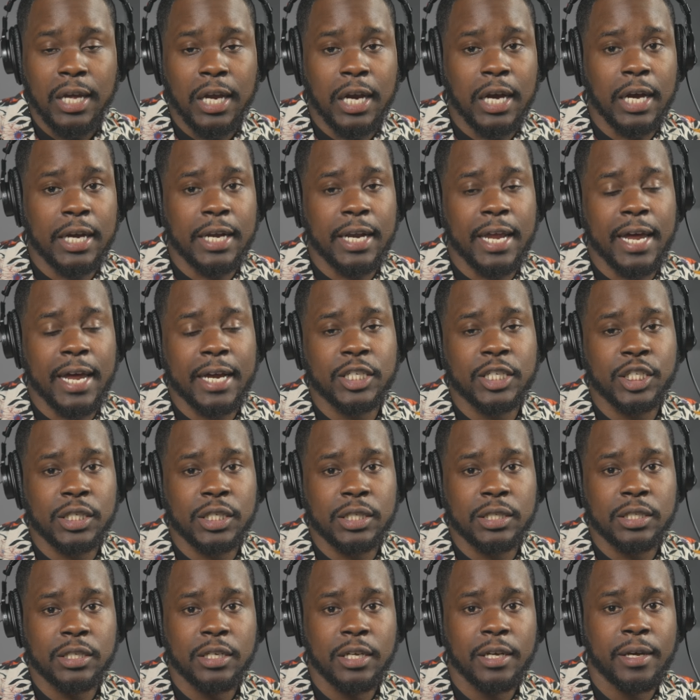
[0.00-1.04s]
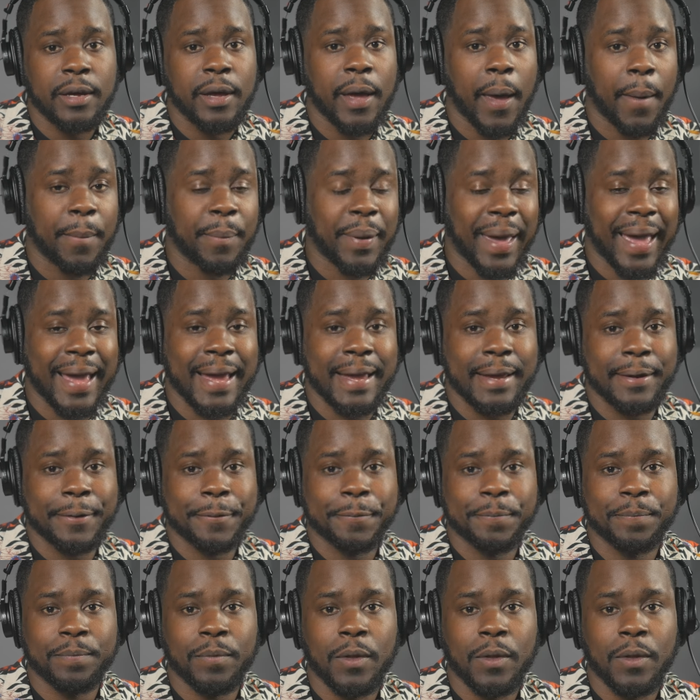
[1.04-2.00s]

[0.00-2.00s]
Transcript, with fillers: connection, pain.